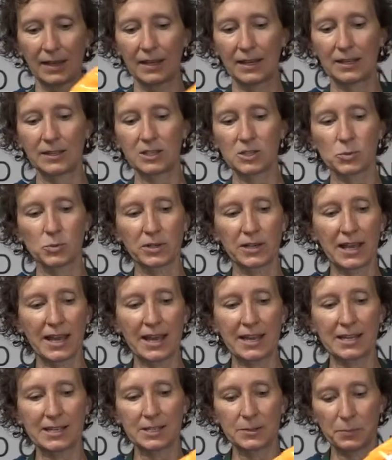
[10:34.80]
And this one
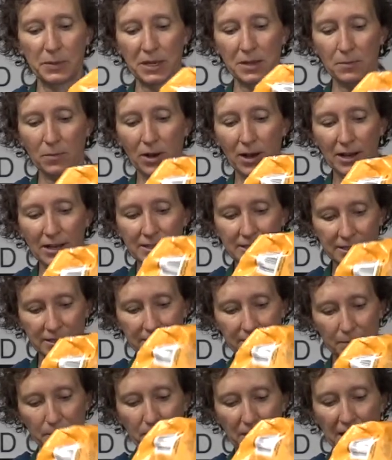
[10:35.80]
has peat moss,
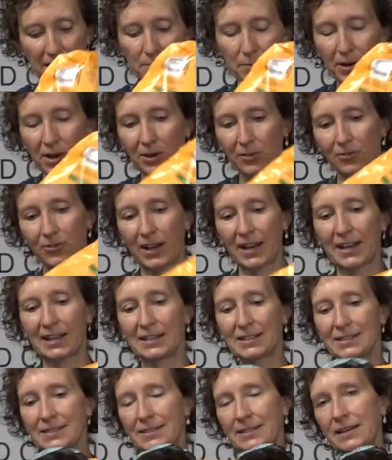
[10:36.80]
pine bark
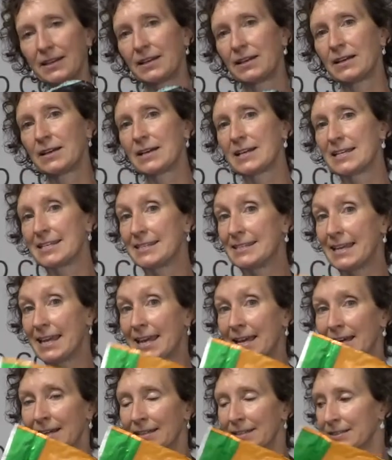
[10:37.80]
fines,
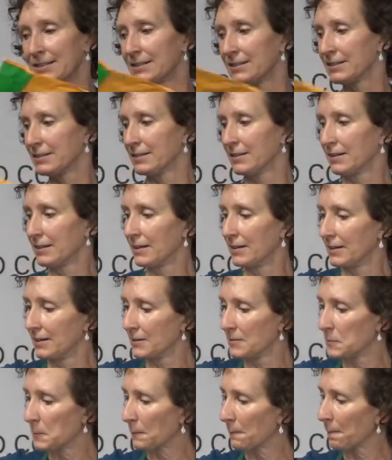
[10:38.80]
sand,
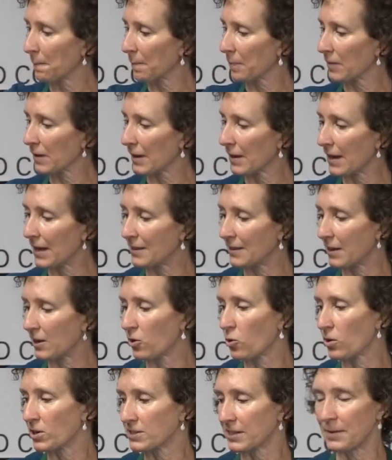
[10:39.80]
and
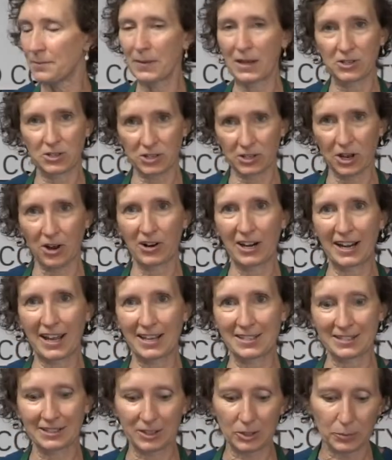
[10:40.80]
of course I mentioned it already
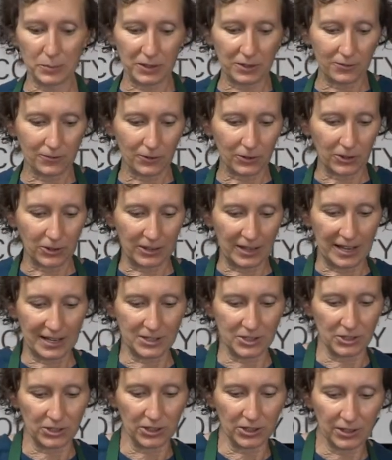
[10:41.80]
has a little bit of
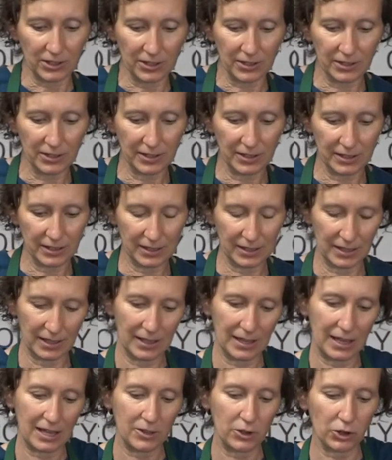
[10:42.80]
fertilizer,
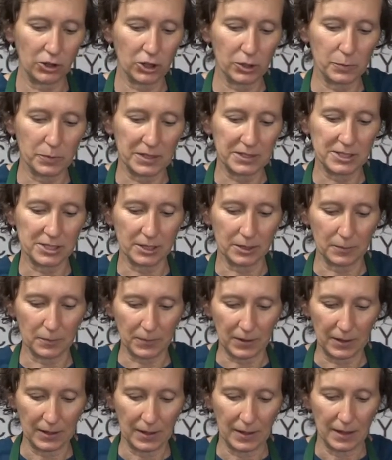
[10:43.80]
and there could be
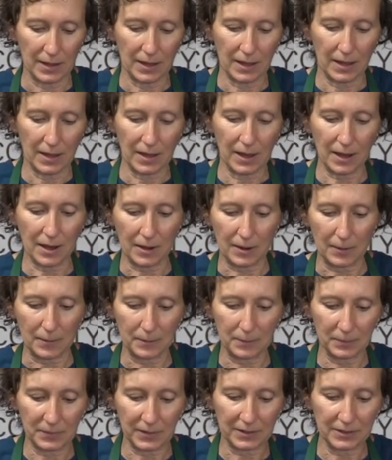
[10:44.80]
some, a
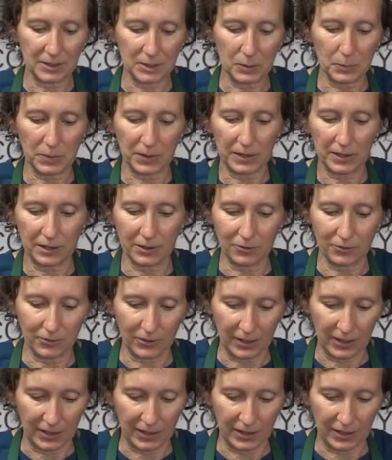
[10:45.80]
little bit of